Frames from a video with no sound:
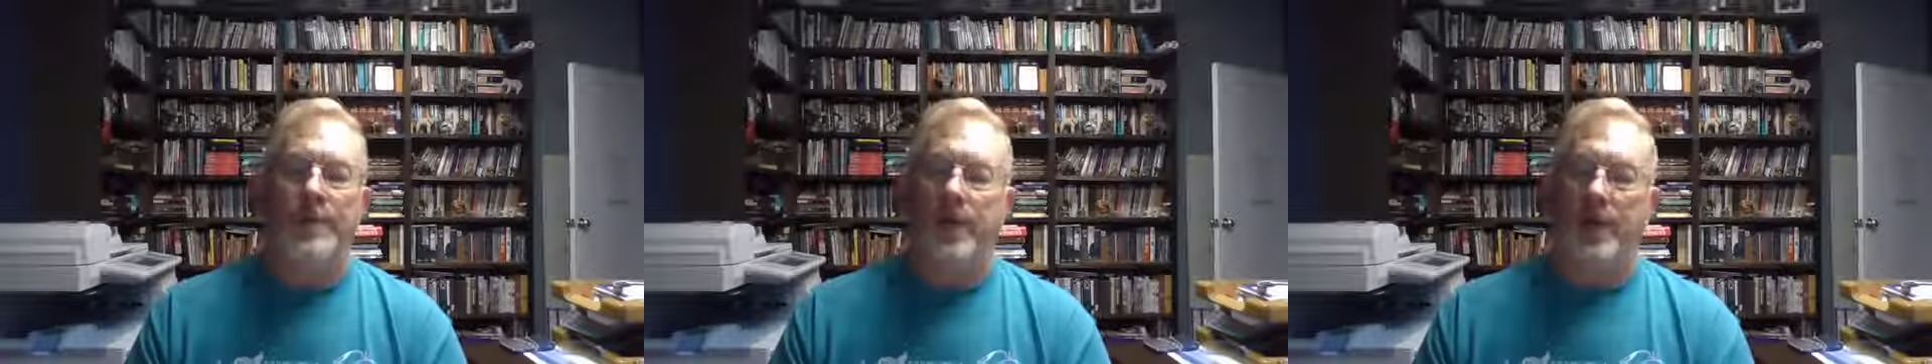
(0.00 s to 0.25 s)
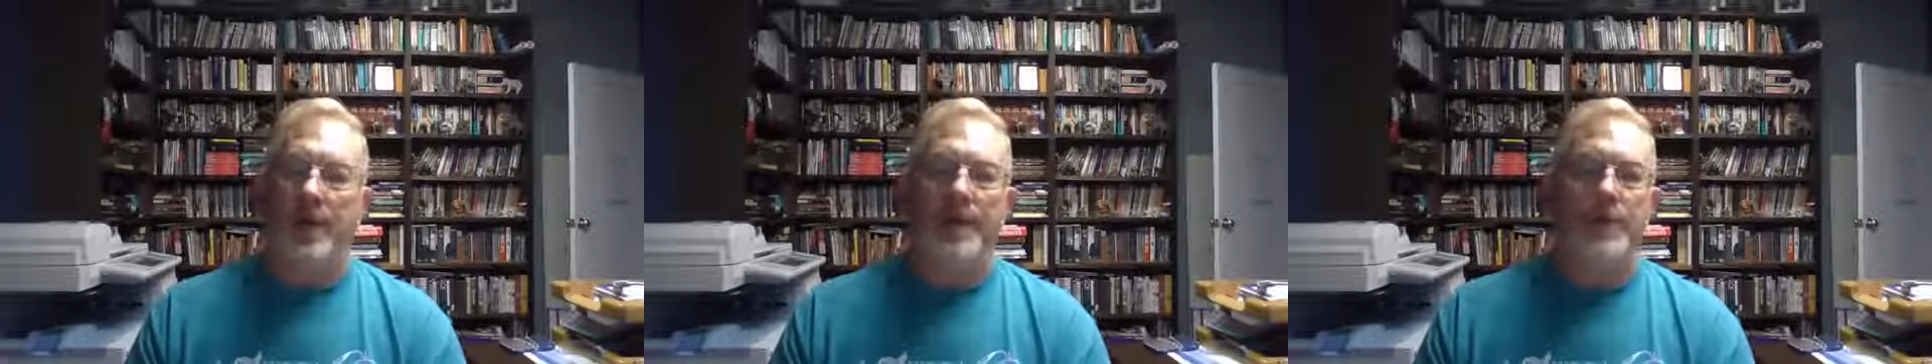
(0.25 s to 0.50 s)

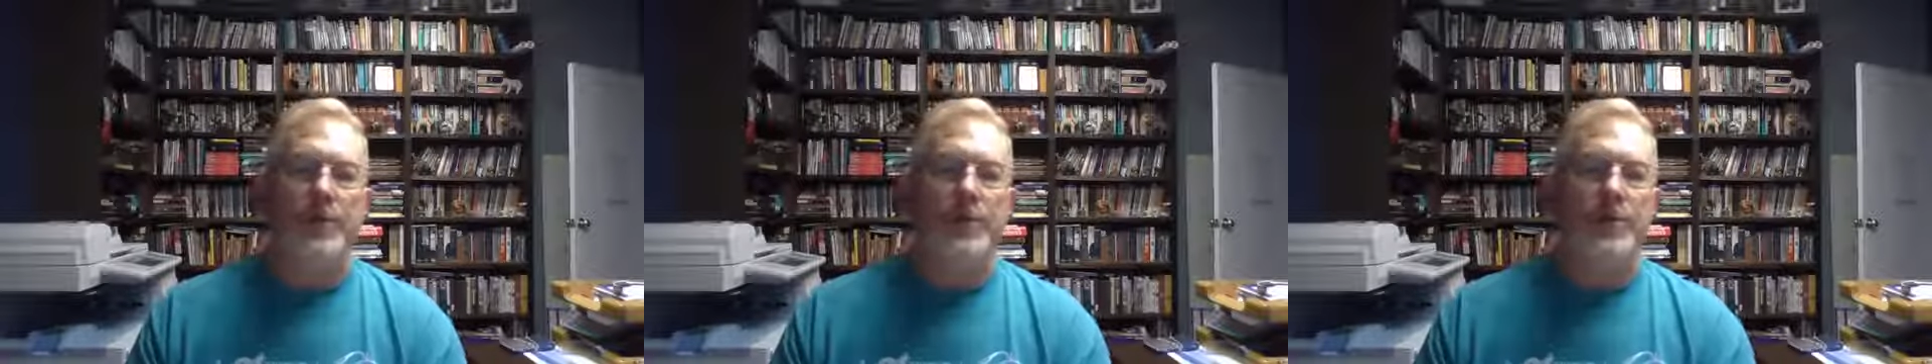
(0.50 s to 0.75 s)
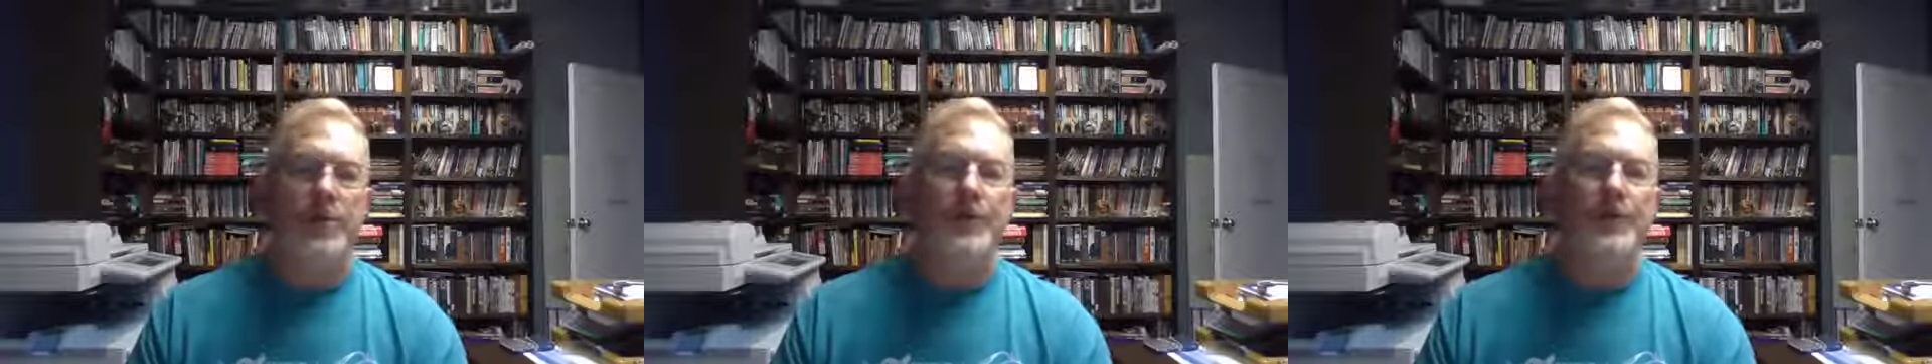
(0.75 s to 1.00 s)
There it is.
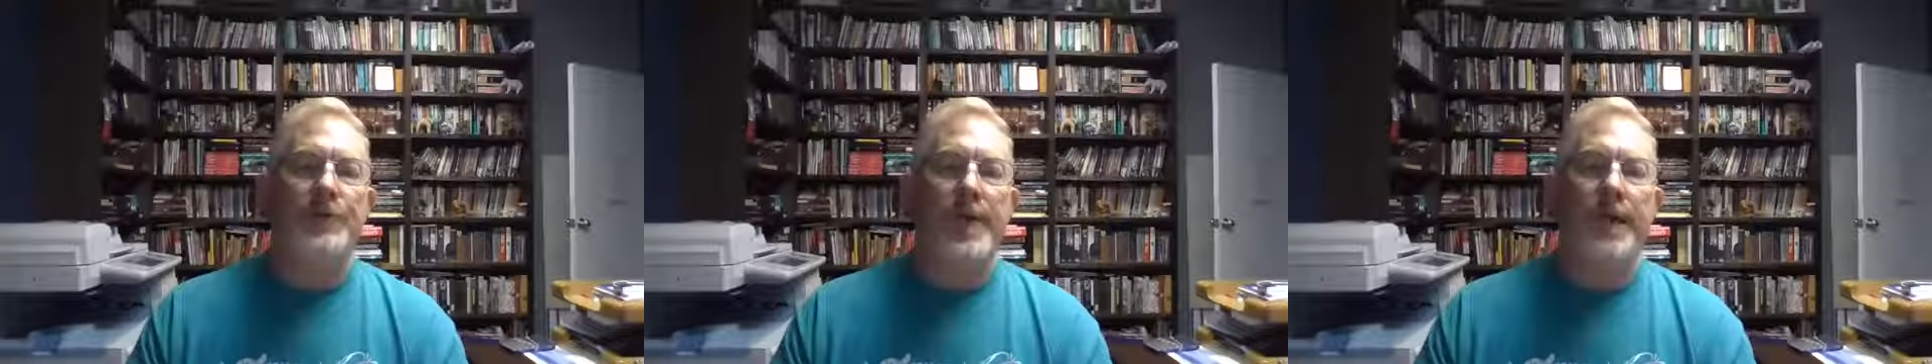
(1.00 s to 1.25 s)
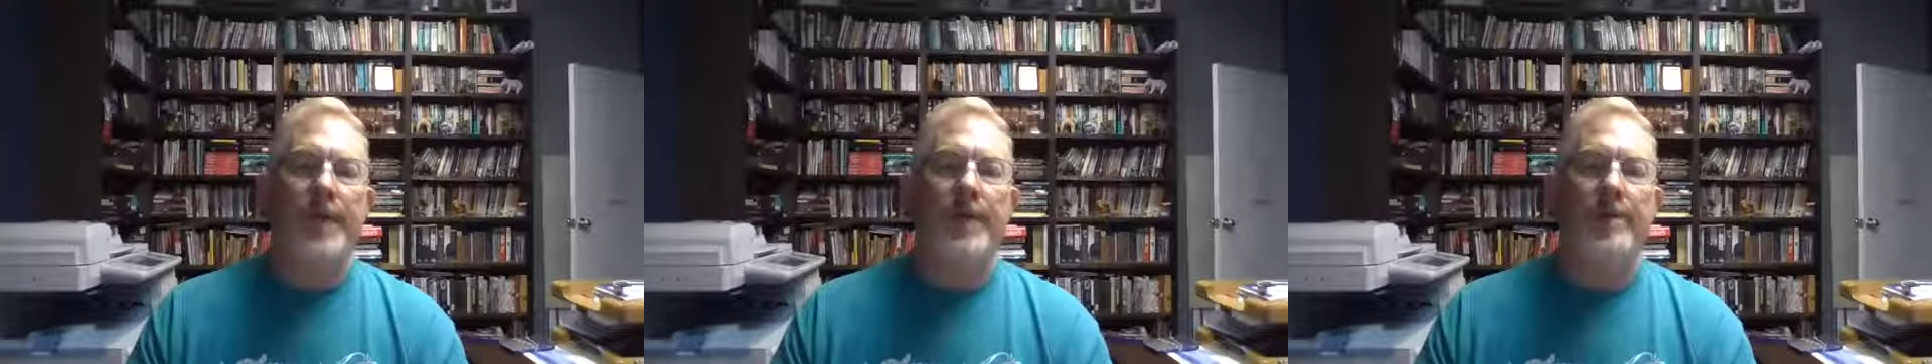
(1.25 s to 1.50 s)
Jesus
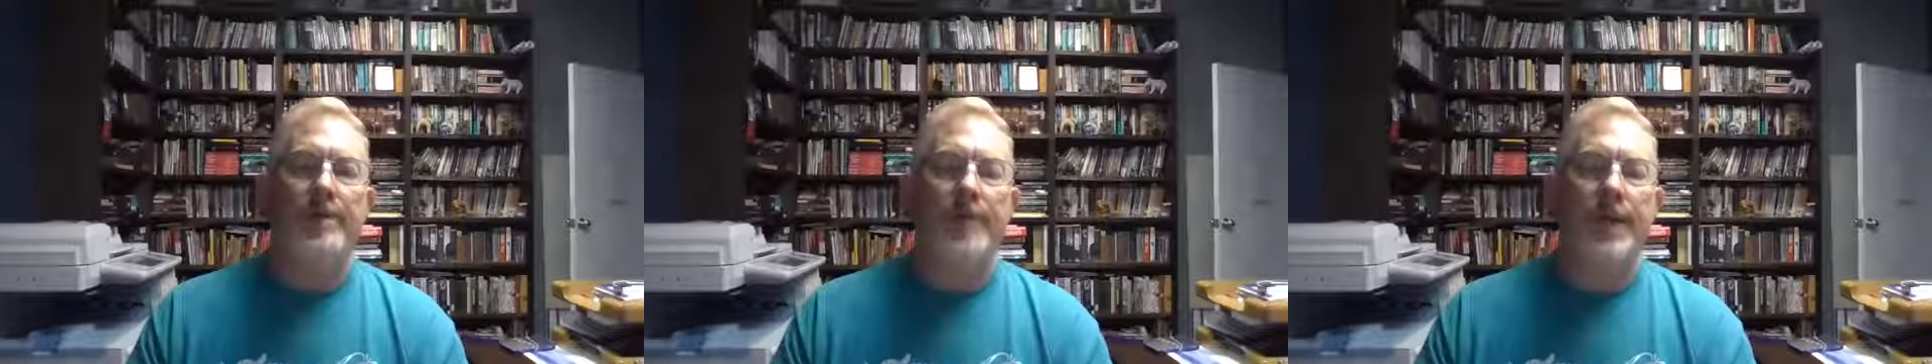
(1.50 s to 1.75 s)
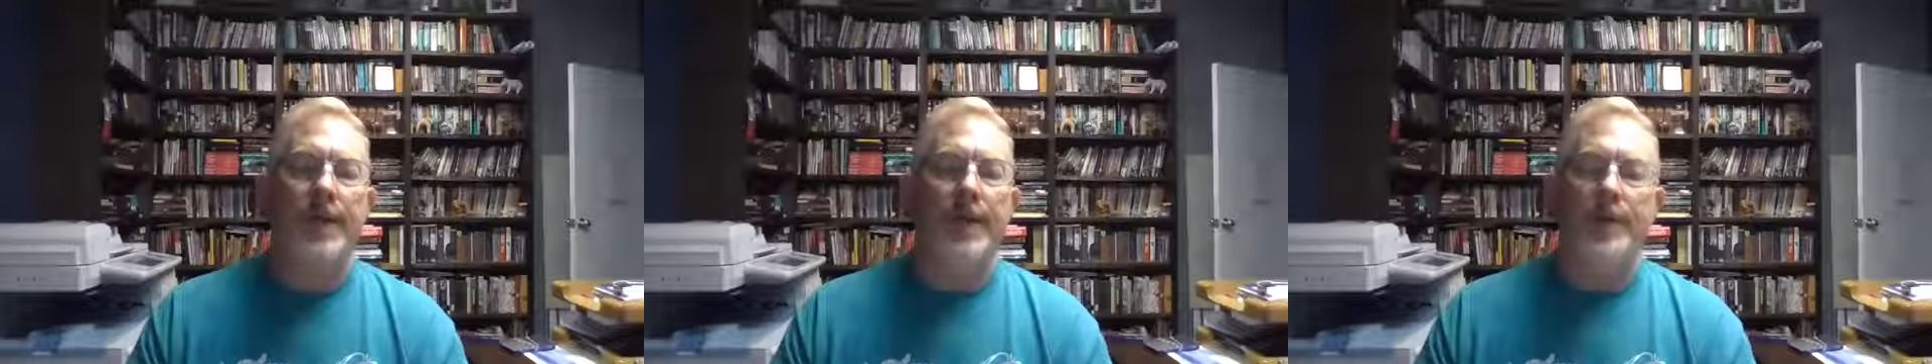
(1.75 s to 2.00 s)
said it. Okay.